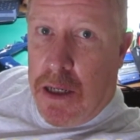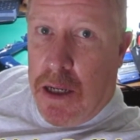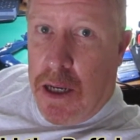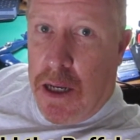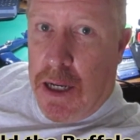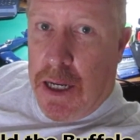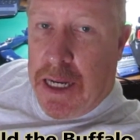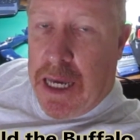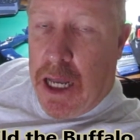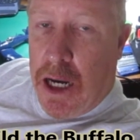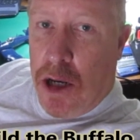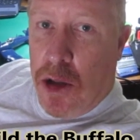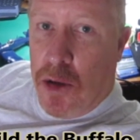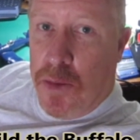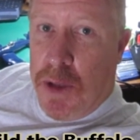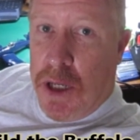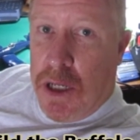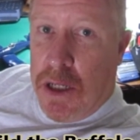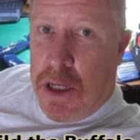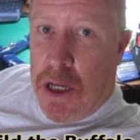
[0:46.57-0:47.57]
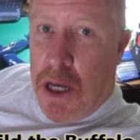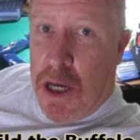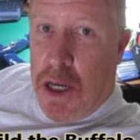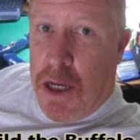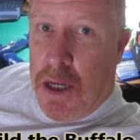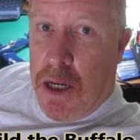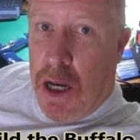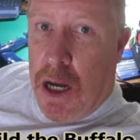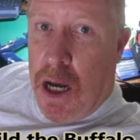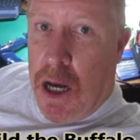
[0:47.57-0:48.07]
I uh, got a little bit
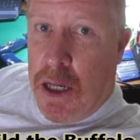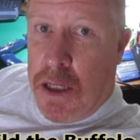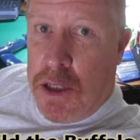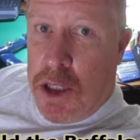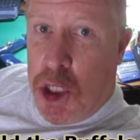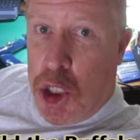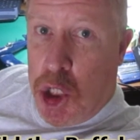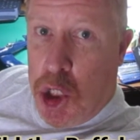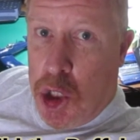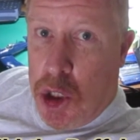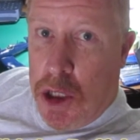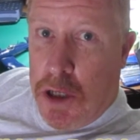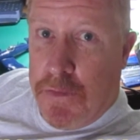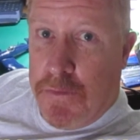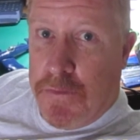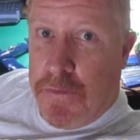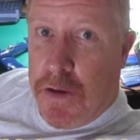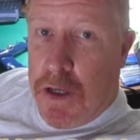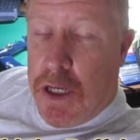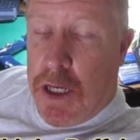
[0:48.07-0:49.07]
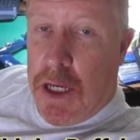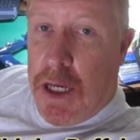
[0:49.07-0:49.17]
done on the hoof